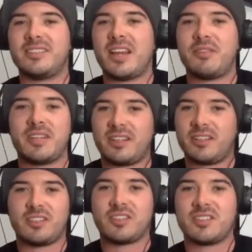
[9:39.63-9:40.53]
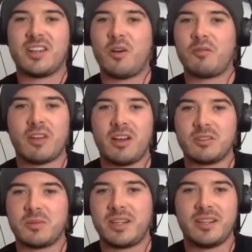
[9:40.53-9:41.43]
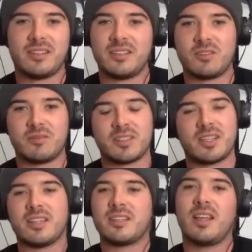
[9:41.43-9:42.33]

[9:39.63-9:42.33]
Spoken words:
It's everything, like there's no flaws within it and stuff like that.